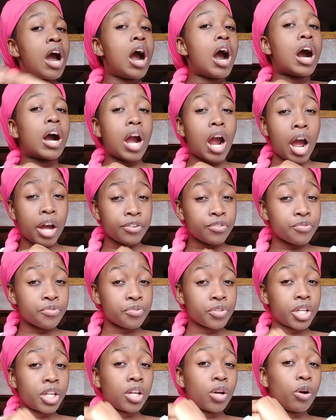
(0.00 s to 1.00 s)
a
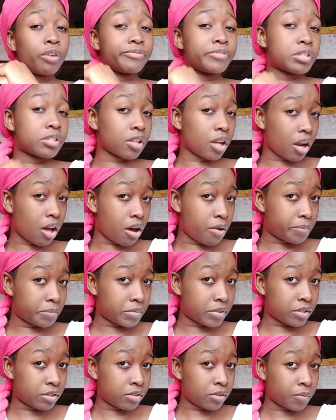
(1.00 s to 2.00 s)
country of
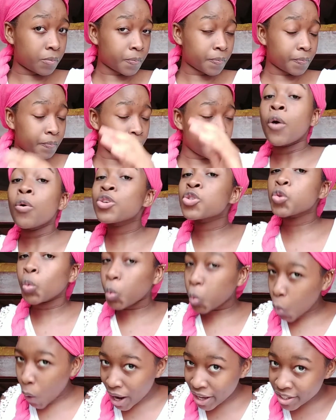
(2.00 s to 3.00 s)
slums. There was
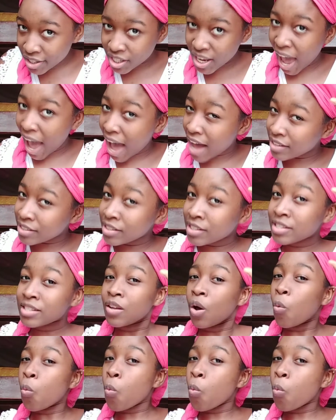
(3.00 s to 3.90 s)
one chance